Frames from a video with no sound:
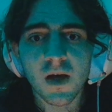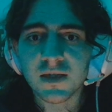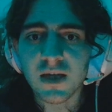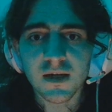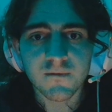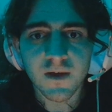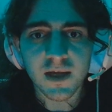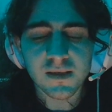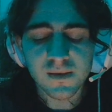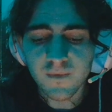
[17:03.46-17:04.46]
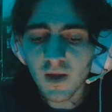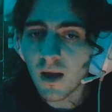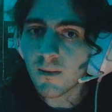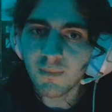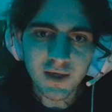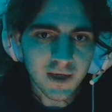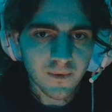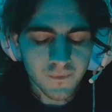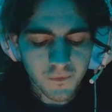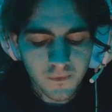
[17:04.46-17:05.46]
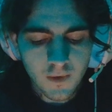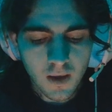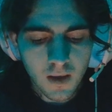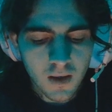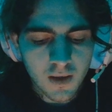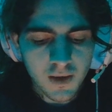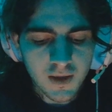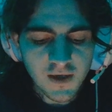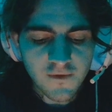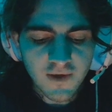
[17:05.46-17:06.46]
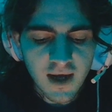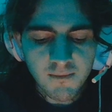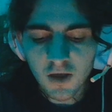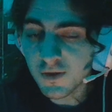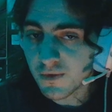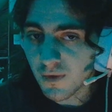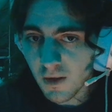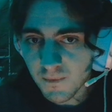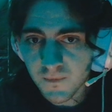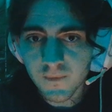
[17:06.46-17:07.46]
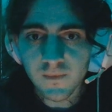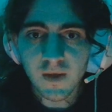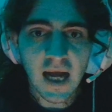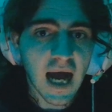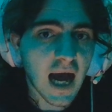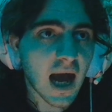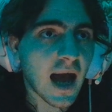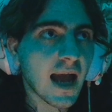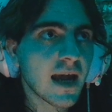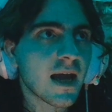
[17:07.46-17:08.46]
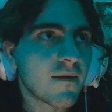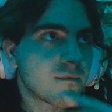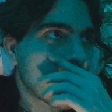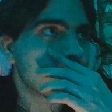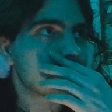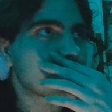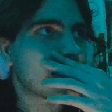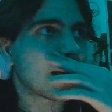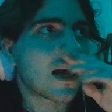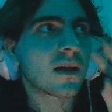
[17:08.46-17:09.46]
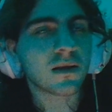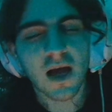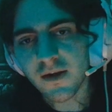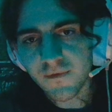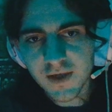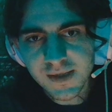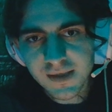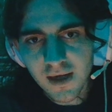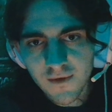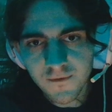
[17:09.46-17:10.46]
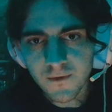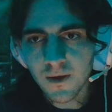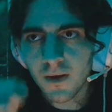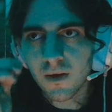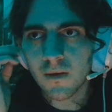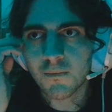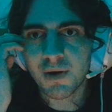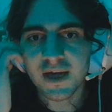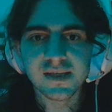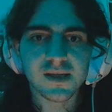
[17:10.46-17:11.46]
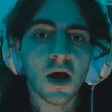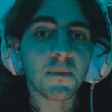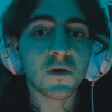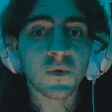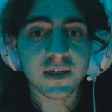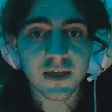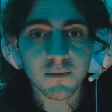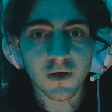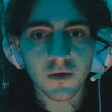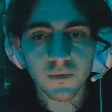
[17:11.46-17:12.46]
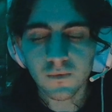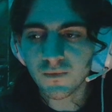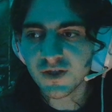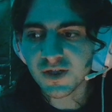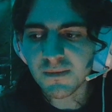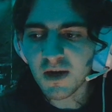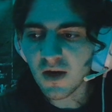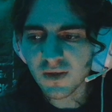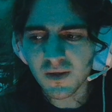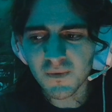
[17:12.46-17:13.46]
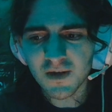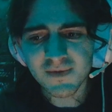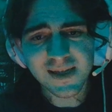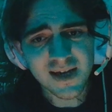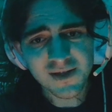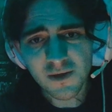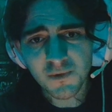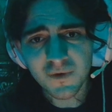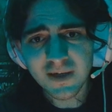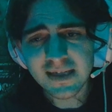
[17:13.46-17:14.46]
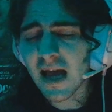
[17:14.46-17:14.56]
a ton of fights. But no. Then you've got Marco Zoror. I have not seen a lot of his stuff, but I saw him in Redeemer, which is apparently one of his lesser movies,